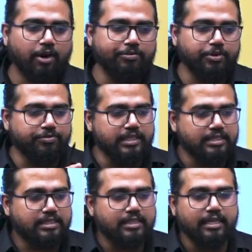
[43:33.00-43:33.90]
Out of these
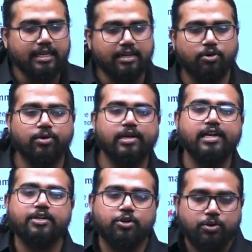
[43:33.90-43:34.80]
three,
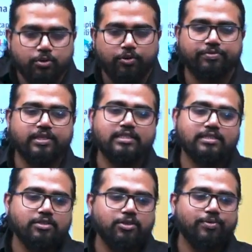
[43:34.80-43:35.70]
only two of
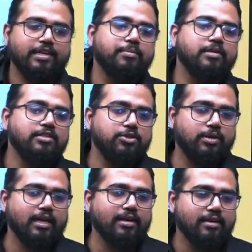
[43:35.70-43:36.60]
these variables you
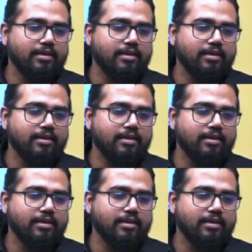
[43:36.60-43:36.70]
can